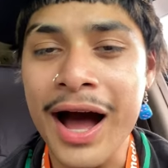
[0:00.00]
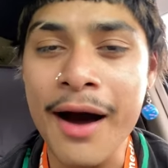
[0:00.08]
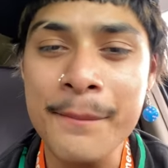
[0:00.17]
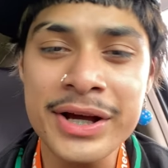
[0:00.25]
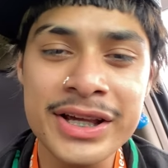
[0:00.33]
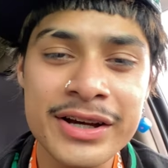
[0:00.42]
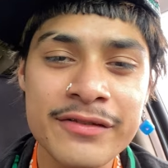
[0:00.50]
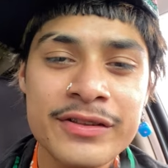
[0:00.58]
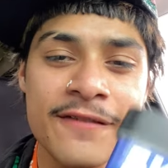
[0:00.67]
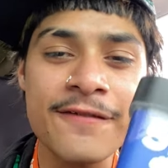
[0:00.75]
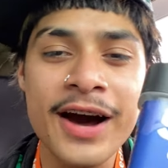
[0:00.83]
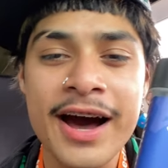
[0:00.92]
I'm going to give
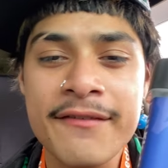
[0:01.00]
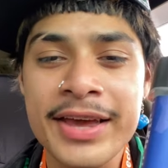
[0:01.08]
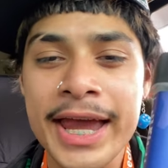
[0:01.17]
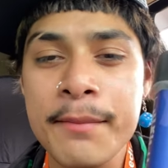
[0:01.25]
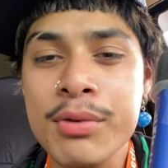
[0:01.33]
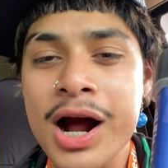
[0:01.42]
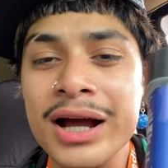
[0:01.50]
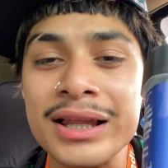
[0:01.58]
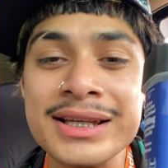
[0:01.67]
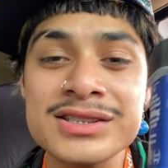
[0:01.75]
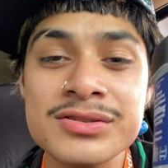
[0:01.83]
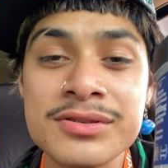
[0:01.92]
the 5K
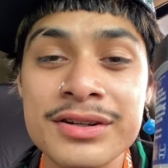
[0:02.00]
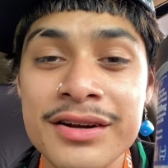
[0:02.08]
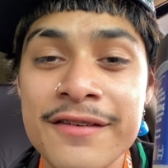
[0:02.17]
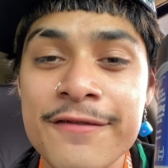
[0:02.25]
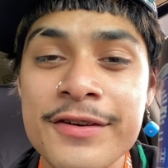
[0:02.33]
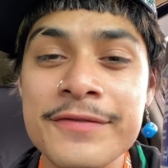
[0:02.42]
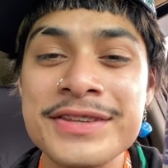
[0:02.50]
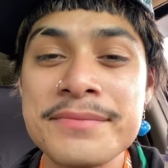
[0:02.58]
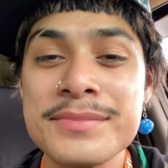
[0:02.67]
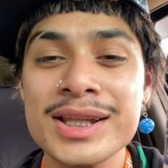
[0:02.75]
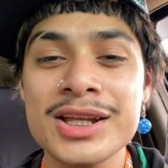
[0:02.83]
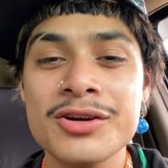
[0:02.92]
broccoli 250
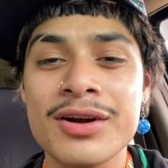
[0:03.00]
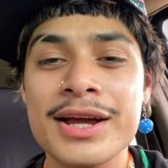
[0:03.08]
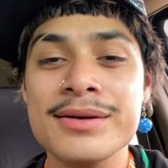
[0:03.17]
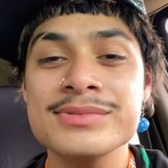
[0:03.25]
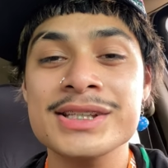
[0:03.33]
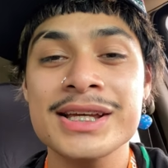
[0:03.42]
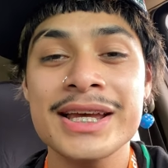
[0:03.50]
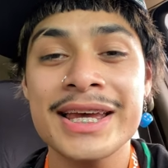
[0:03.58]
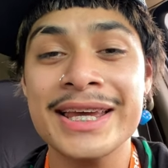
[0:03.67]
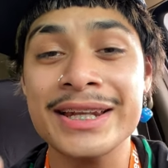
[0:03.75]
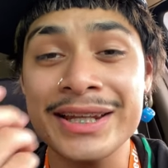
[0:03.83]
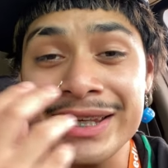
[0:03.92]
milligrams
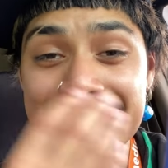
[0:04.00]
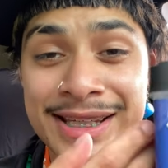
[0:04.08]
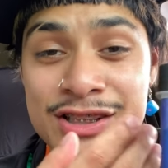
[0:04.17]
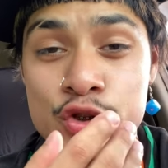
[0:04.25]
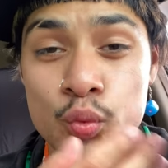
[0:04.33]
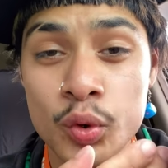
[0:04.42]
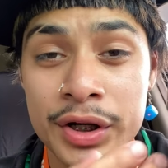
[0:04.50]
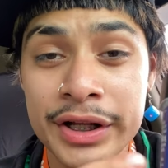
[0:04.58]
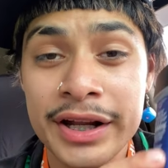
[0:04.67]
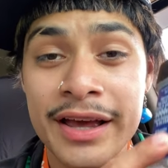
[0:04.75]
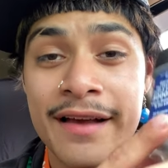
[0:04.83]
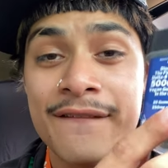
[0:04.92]
in each
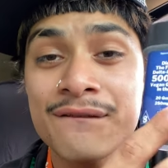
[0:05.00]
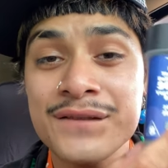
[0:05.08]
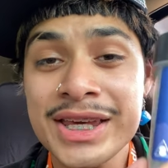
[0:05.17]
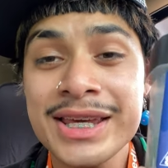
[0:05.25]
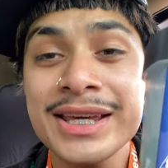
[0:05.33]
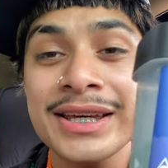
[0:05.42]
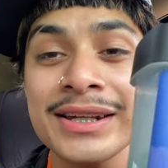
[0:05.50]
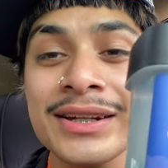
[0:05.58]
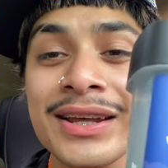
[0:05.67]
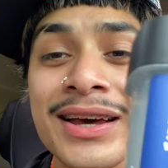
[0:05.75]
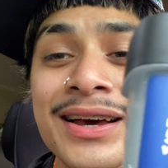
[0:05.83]
one vegan